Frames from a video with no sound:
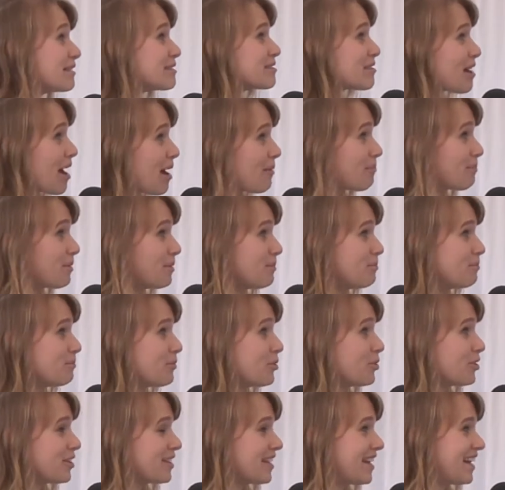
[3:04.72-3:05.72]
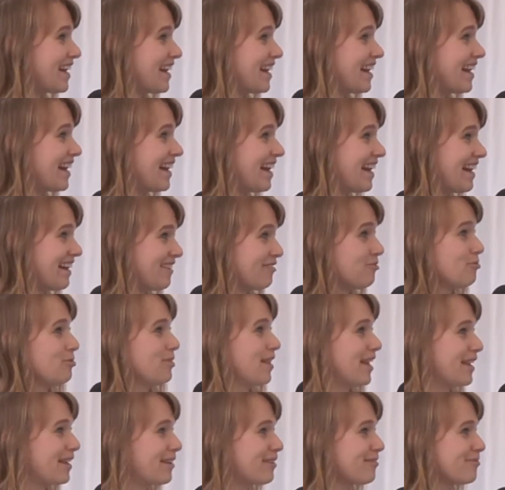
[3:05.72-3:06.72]
to happen more than
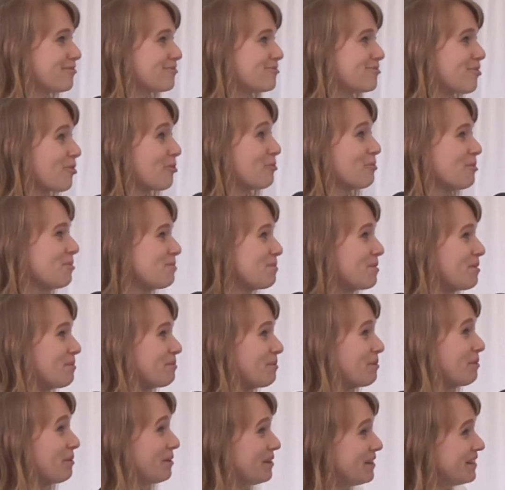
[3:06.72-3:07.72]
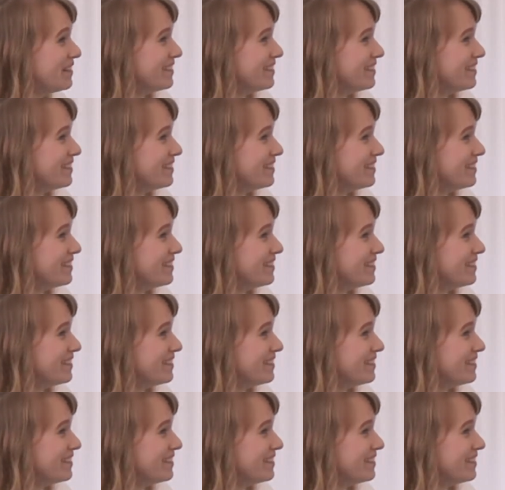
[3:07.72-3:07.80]
like normal people?